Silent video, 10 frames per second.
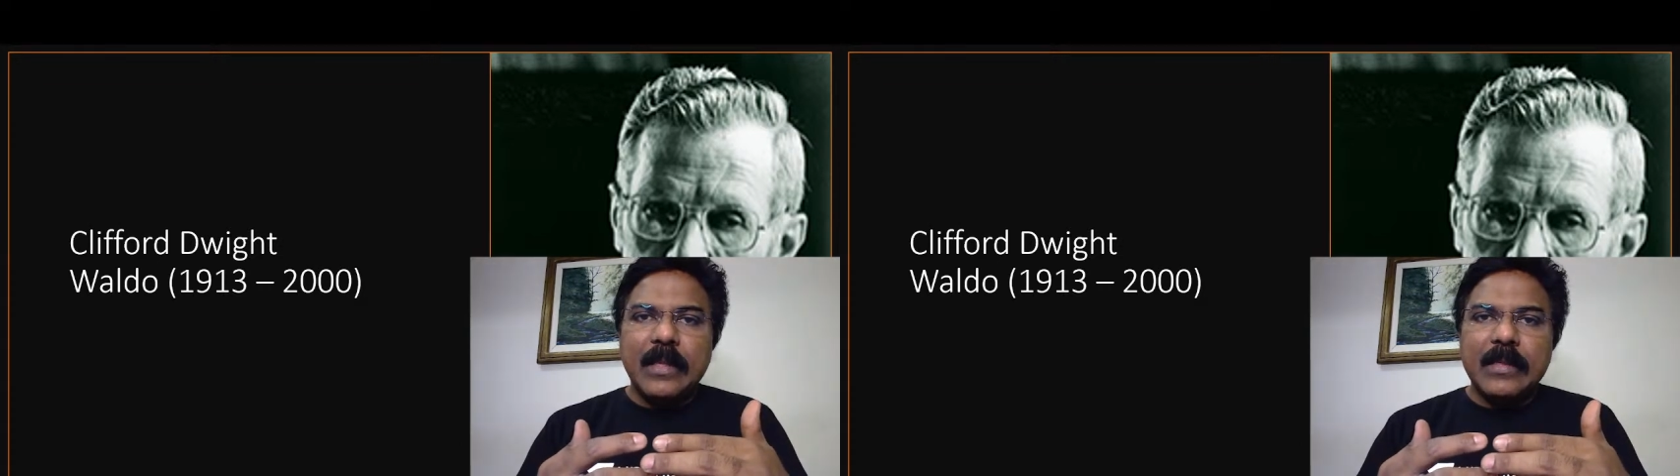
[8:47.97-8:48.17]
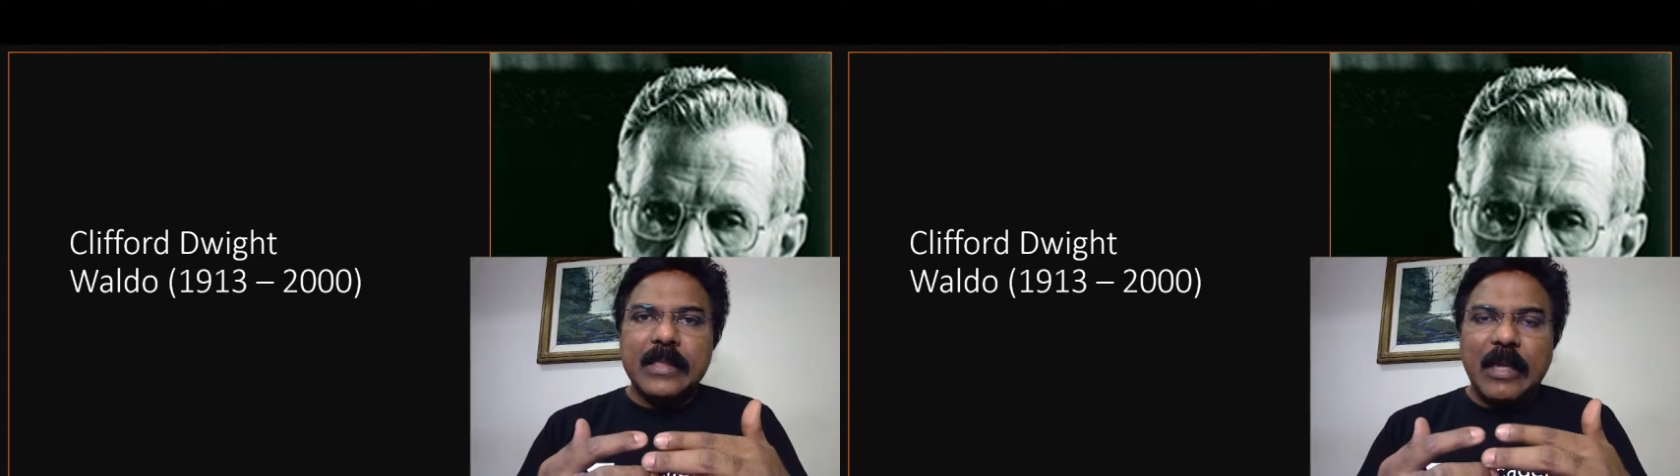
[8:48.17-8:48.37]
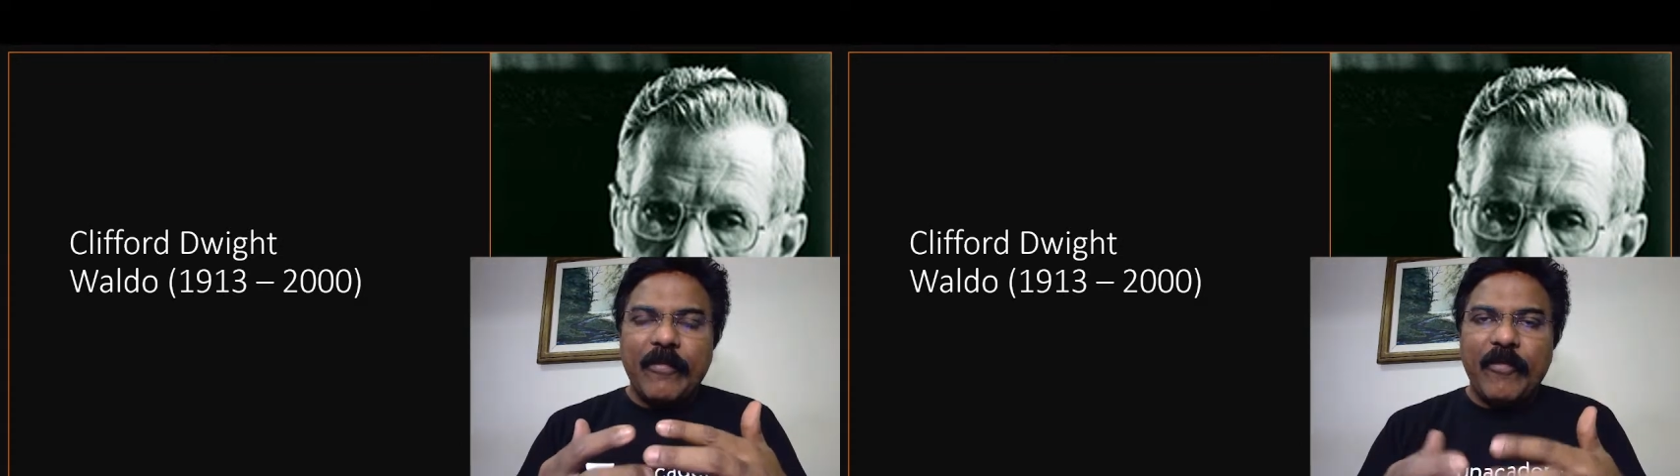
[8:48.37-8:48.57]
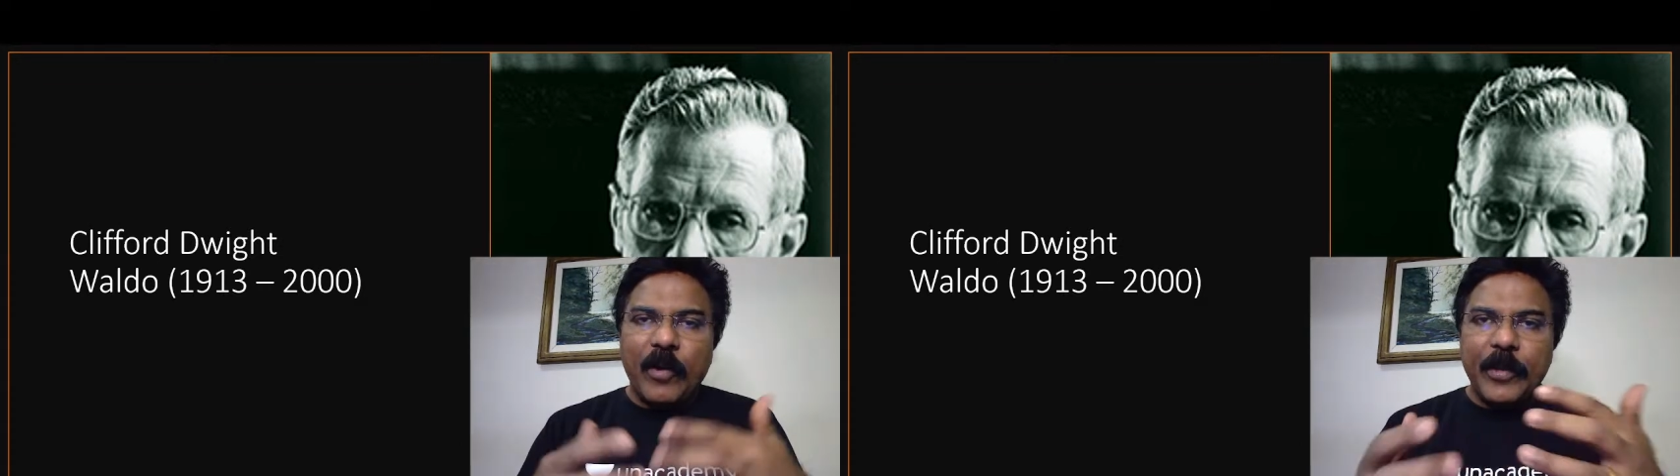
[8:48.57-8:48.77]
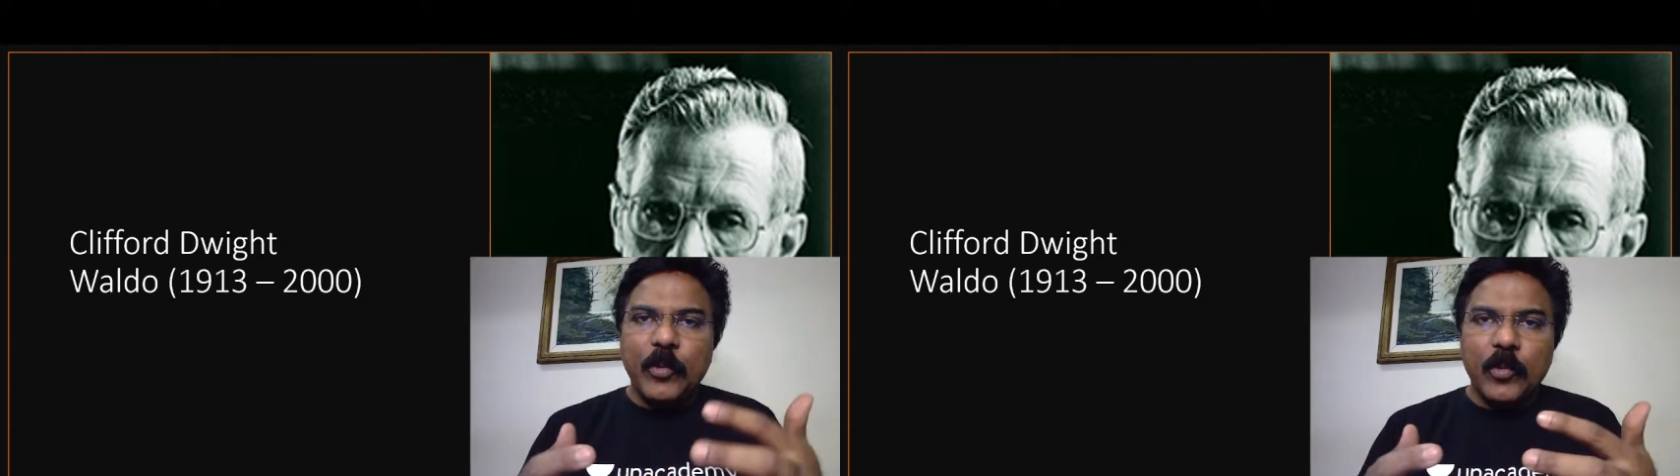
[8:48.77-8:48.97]
stuff
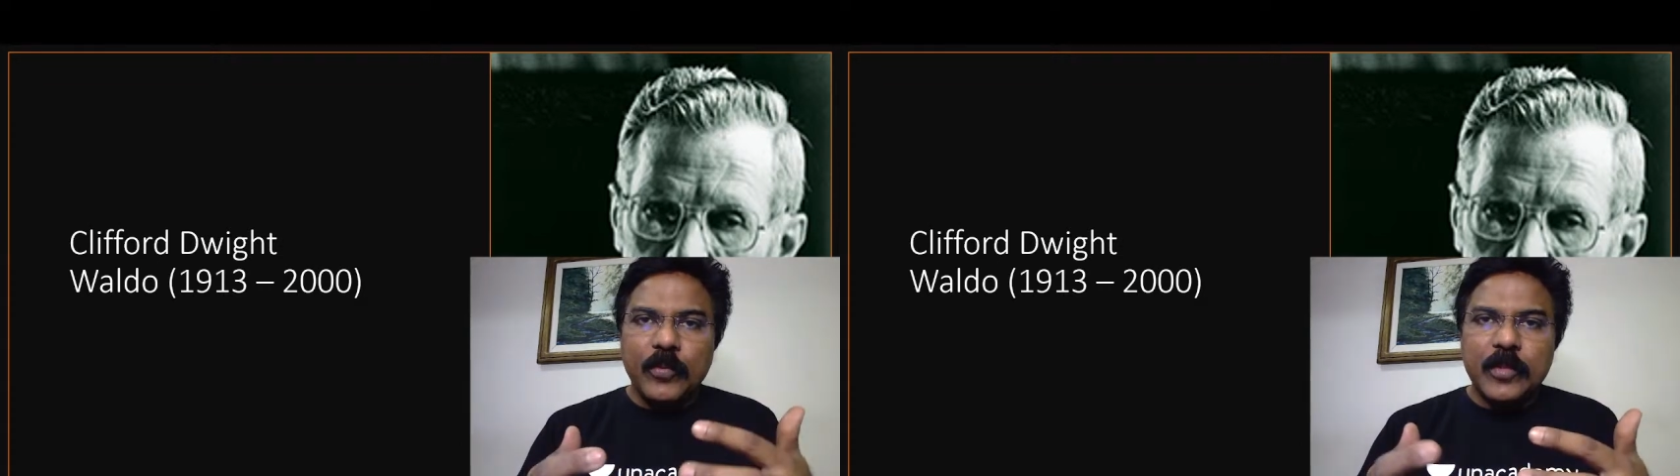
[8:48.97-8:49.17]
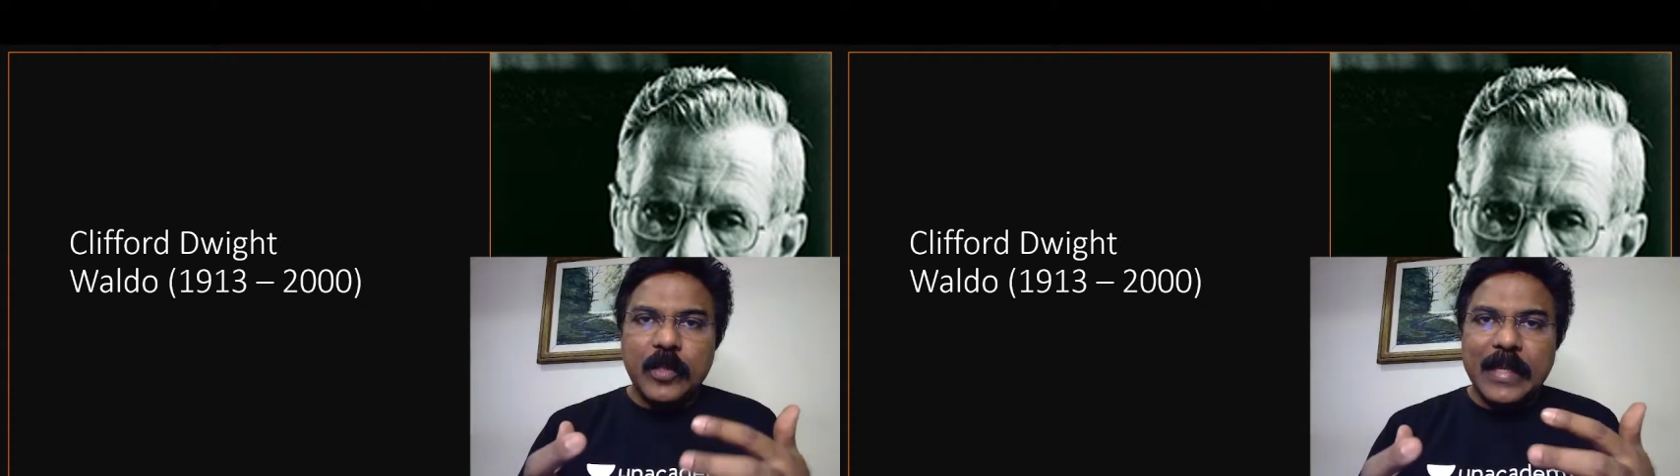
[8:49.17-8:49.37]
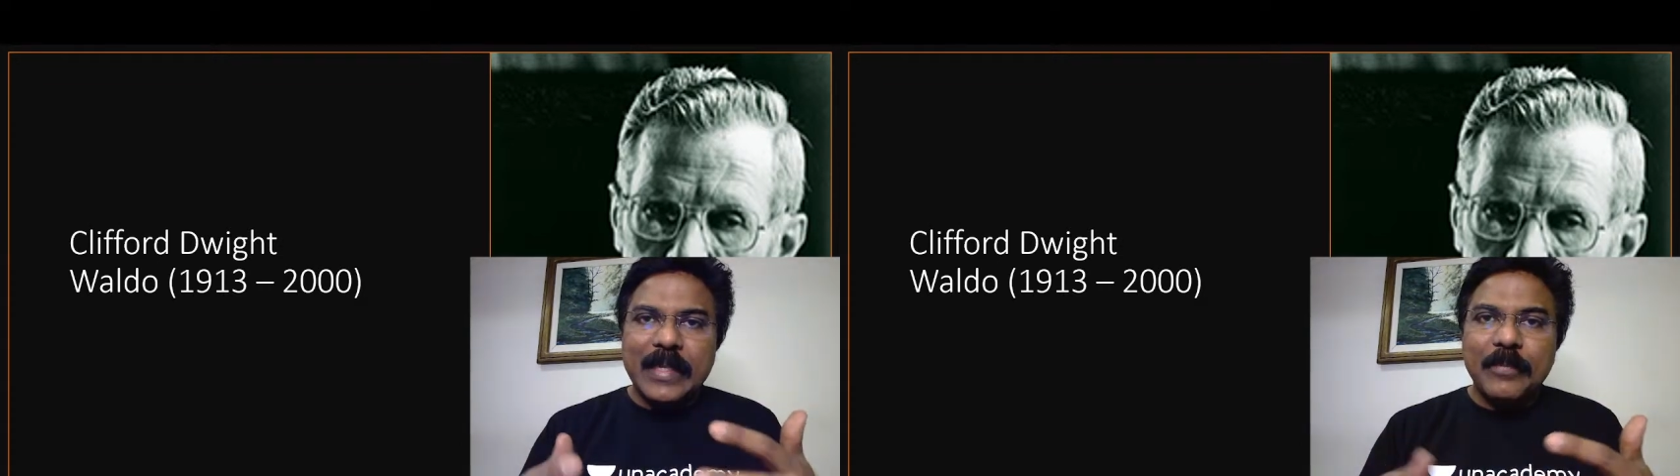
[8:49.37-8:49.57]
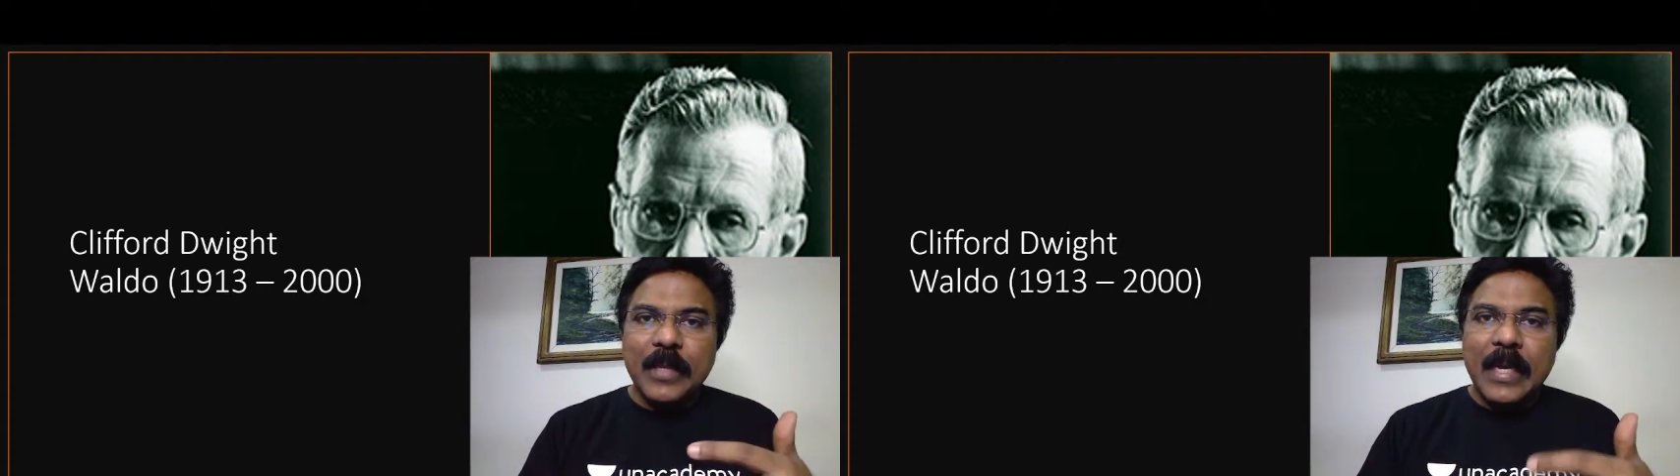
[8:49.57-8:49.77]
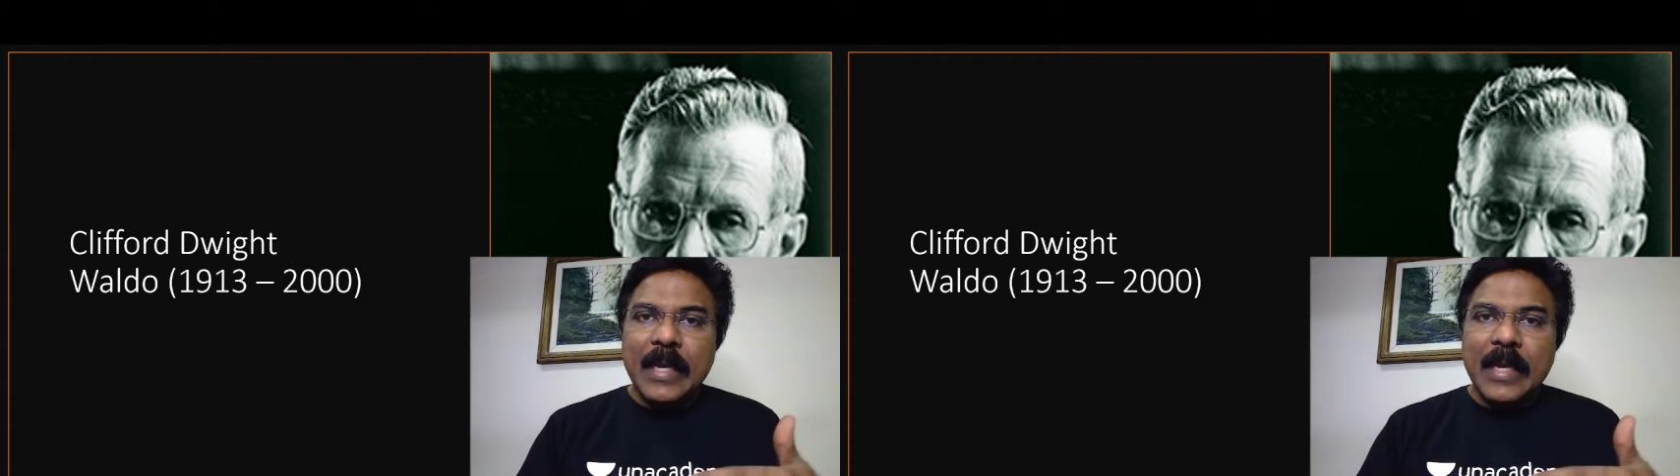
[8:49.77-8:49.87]
for you so that